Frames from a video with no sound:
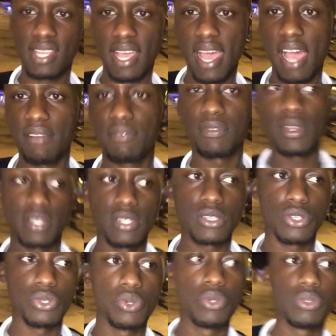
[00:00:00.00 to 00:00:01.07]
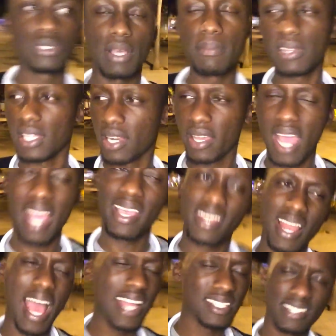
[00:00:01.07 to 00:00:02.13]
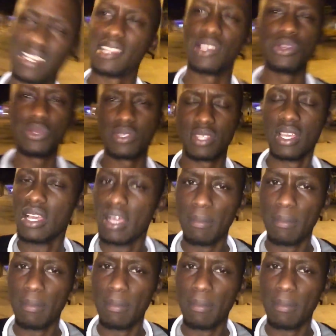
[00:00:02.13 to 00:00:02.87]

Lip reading: that I have into something that I can actually use.